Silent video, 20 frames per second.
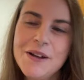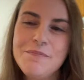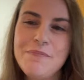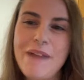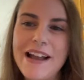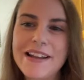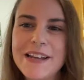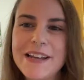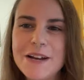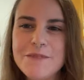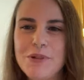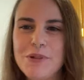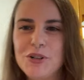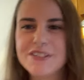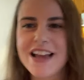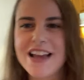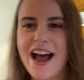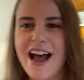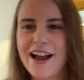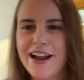My
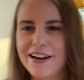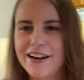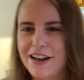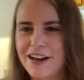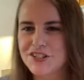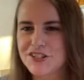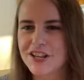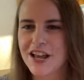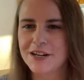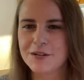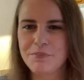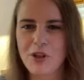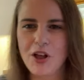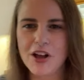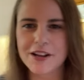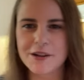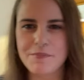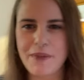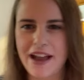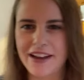gimbal died. I just had to
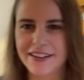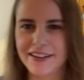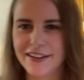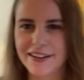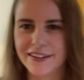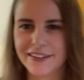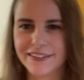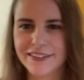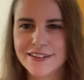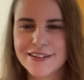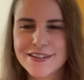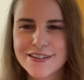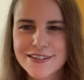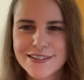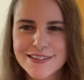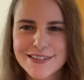plug it back in.